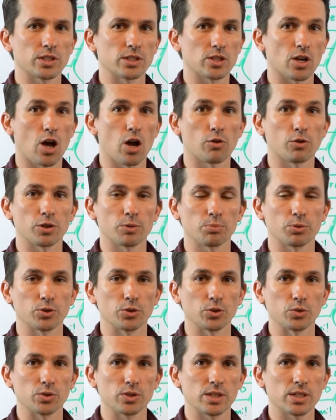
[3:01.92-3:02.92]
is already
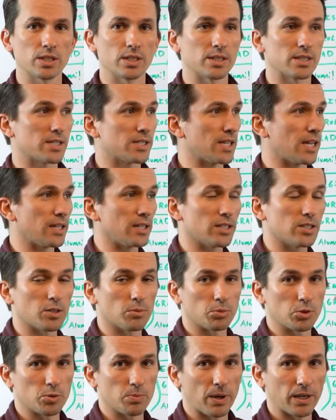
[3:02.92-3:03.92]
producing and sending to
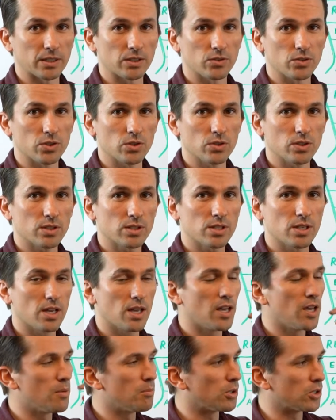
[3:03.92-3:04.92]
prospective students,
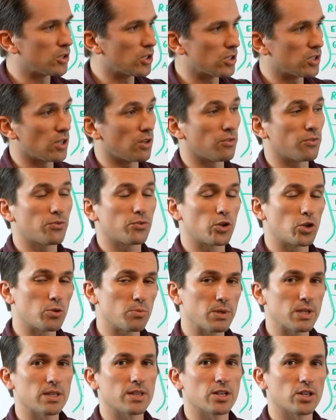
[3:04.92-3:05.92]
but just
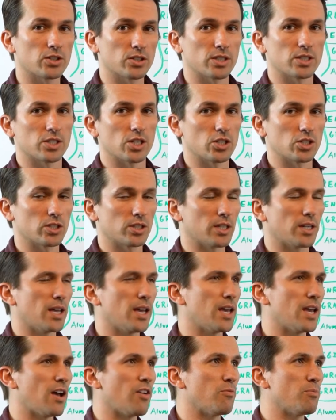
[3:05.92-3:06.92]
affirming their decision that,
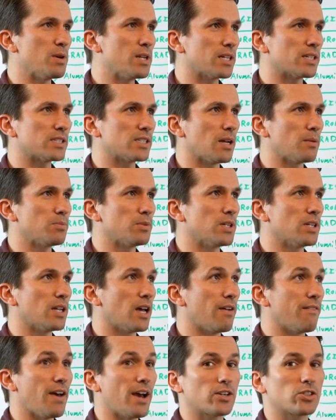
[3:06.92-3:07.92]
hey, I've been accepted,
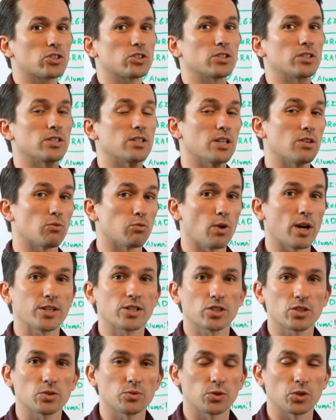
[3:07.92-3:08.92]
I've actually
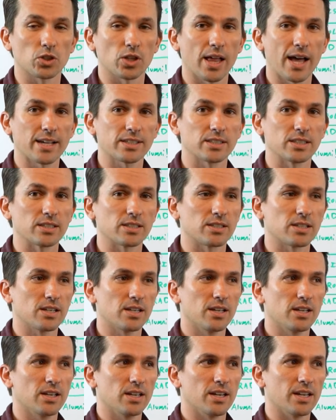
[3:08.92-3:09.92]
registered for classes,
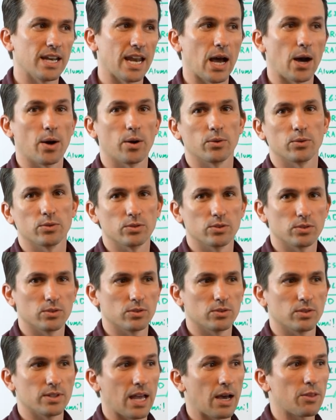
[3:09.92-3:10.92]
now
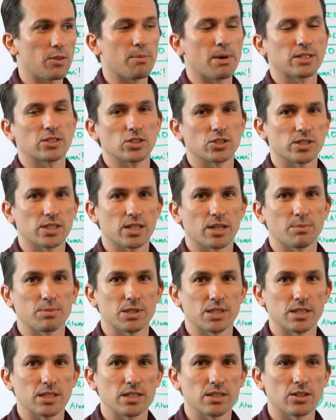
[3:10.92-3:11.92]
the messages that I'm
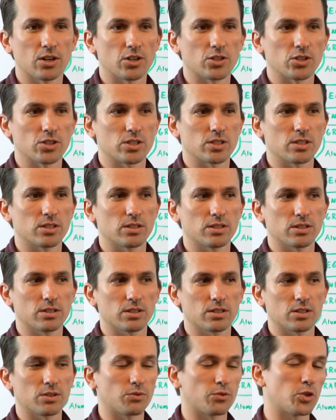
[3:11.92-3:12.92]
seeing are just
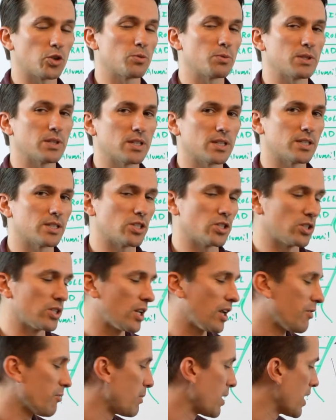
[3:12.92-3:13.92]
confirming the decision
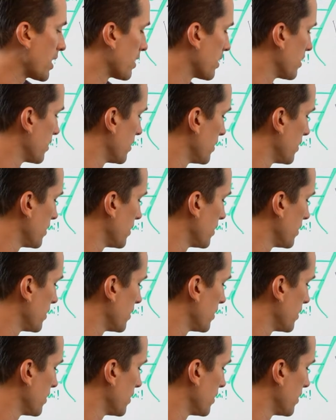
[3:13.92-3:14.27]
that I've made.